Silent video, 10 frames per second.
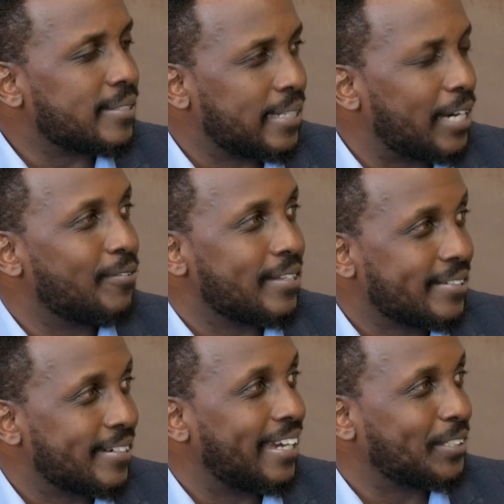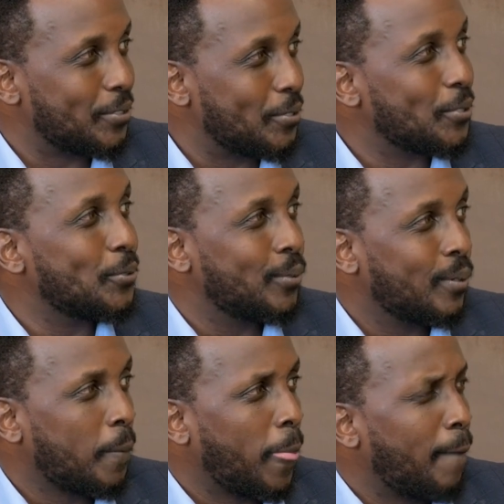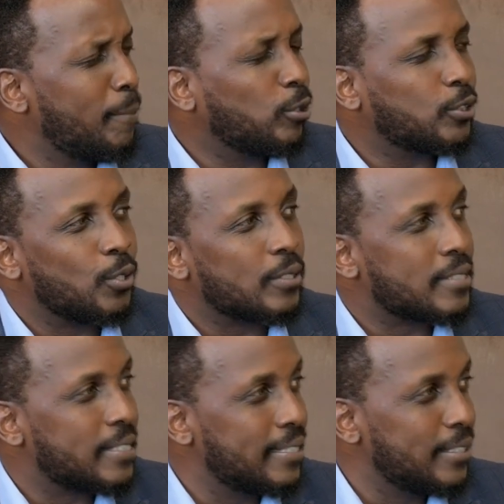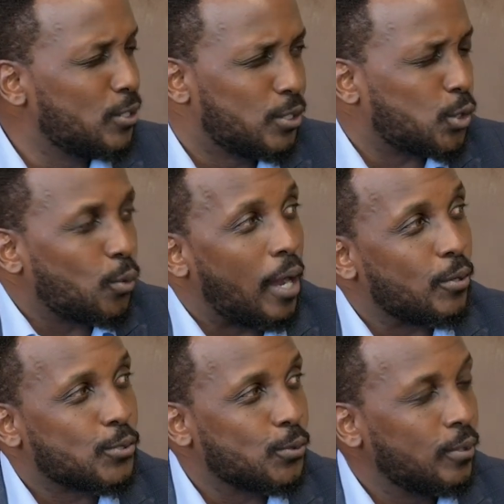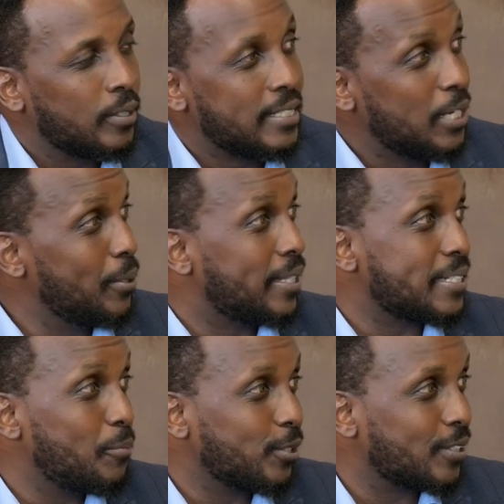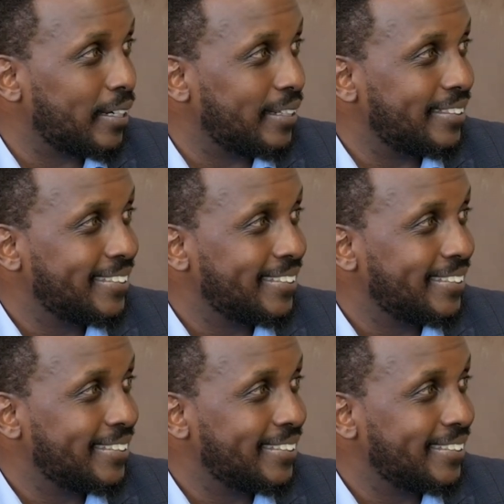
an adverse reaction on you. Because you're not shown how to deal with it emotionally.